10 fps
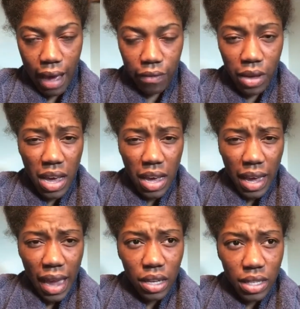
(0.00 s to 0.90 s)
I've
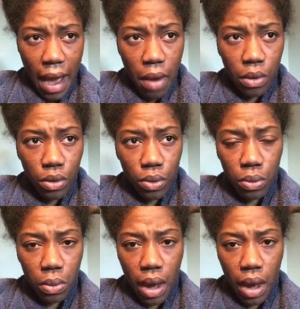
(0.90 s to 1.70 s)
kind of towel